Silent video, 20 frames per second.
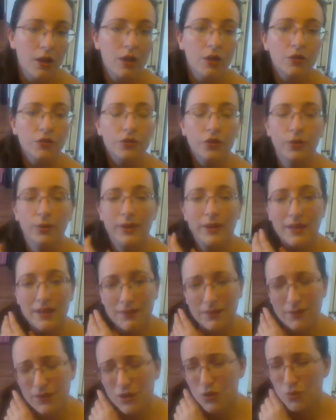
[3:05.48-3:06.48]
So
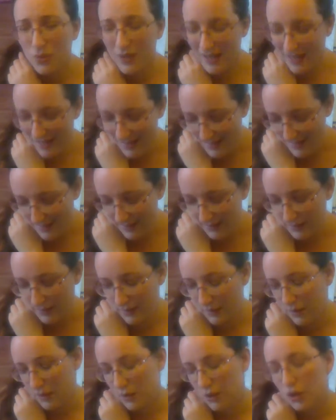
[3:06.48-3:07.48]
if you
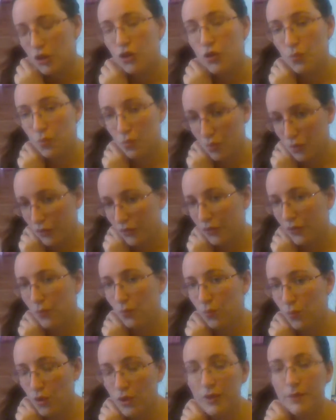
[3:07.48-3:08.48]
can, you want the
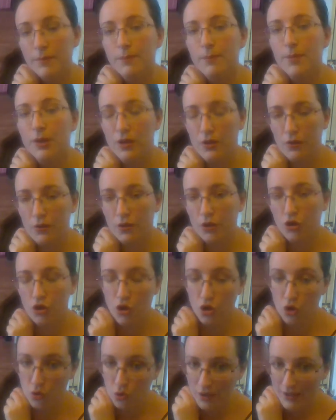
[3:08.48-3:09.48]
Wormbone
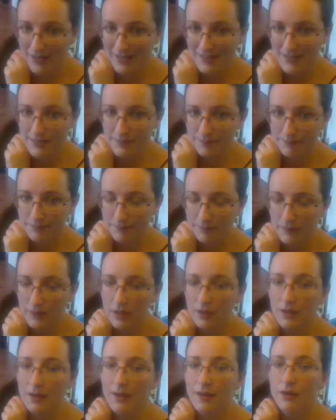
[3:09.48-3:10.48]
Coronet.
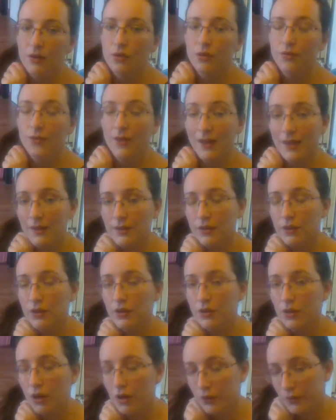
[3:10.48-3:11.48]
Now that
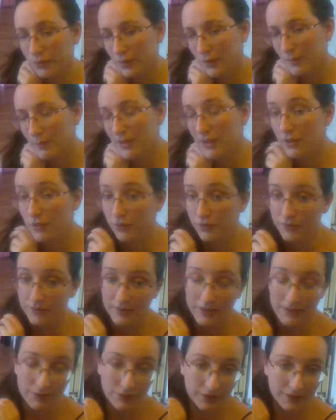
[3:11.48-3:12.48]
can only be used at
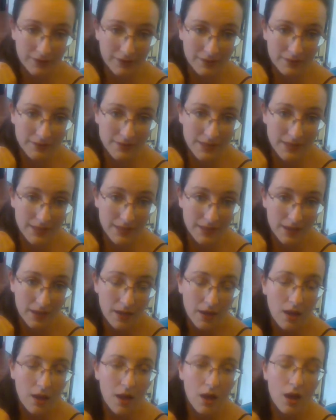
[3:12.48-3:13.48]
level 60,
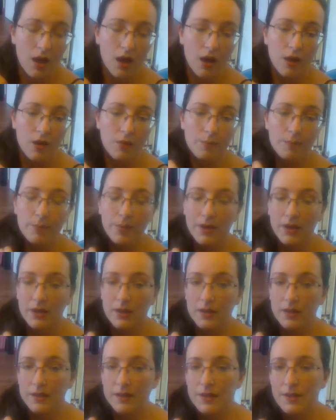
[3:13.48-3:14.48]

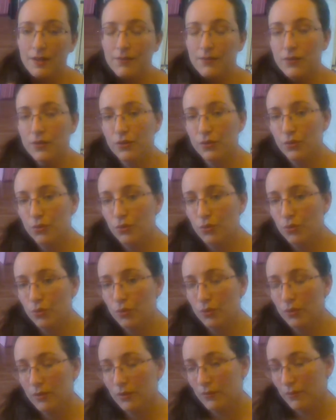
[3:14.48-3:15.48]
but if
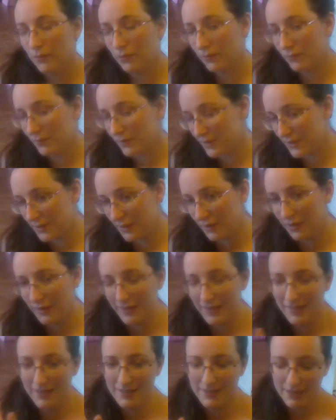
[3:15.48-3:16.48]
you start
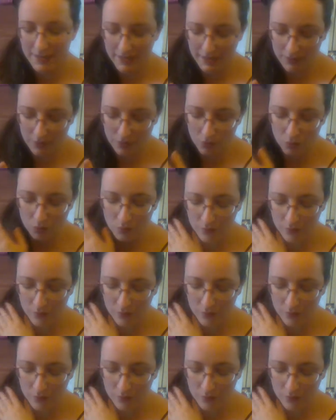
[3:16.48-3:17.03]
hitting